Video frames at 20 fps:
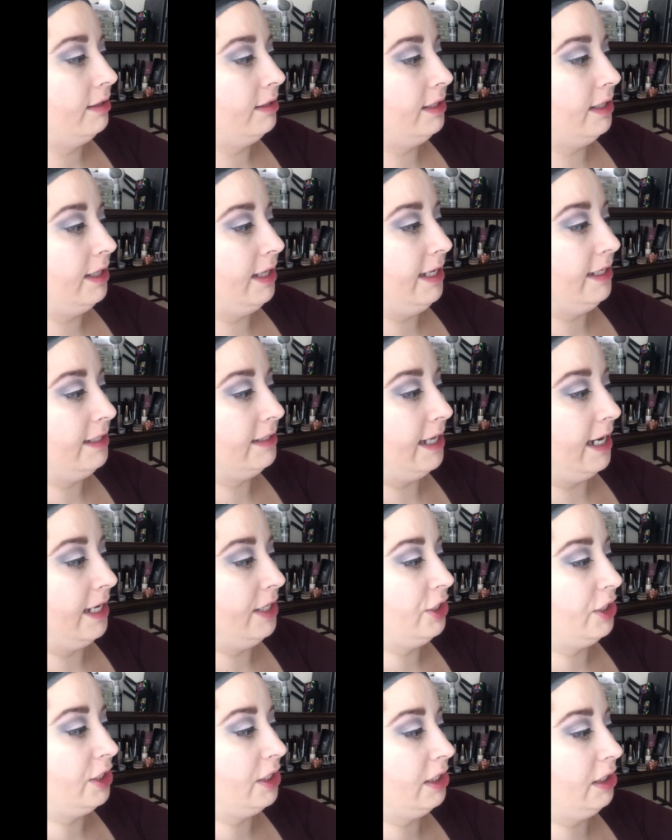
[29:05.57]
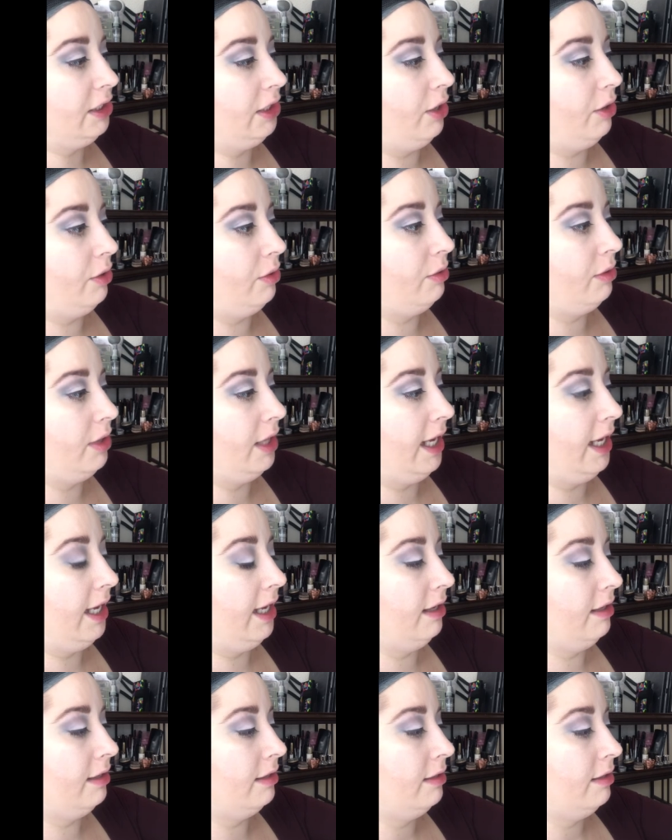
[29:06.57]
to the inside and just
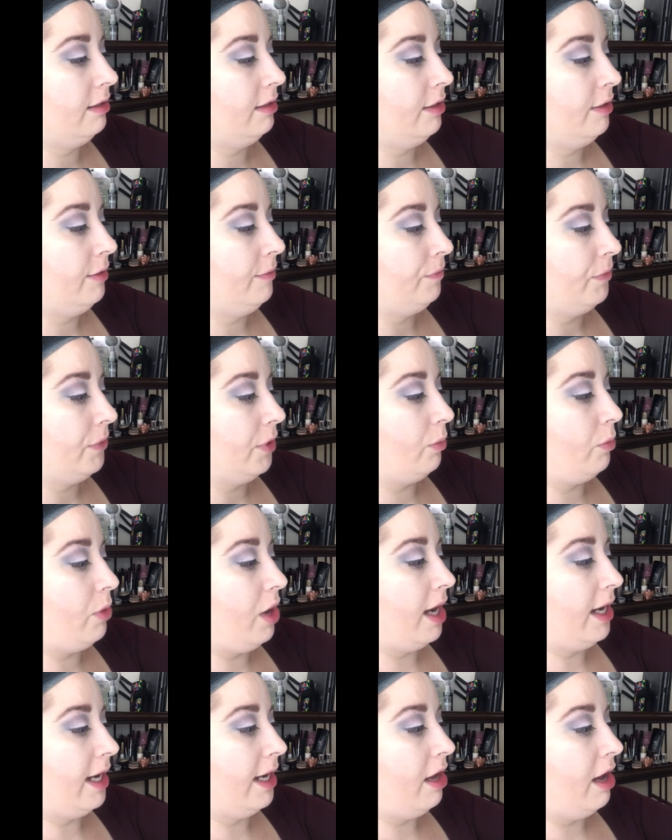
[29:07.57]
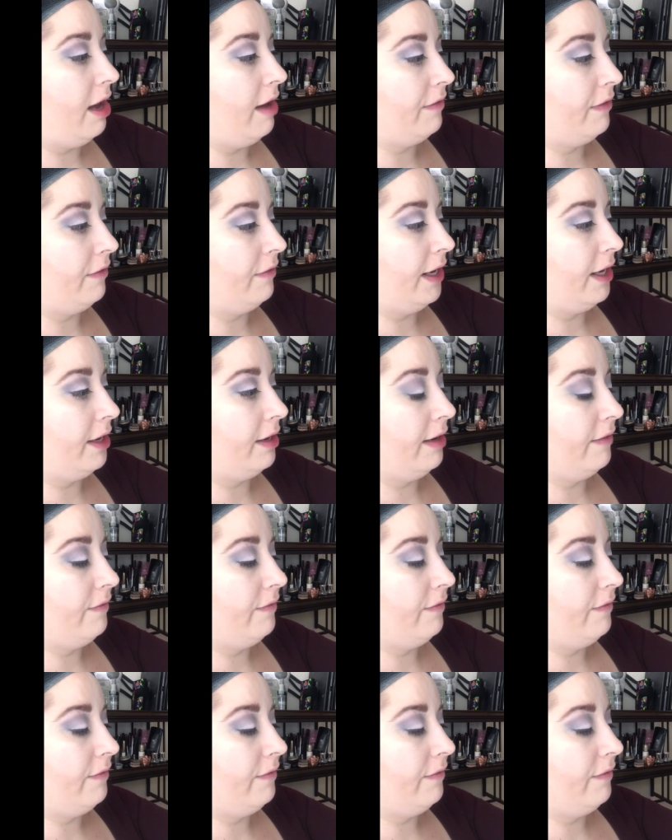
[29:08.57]
slowly rock it off of there.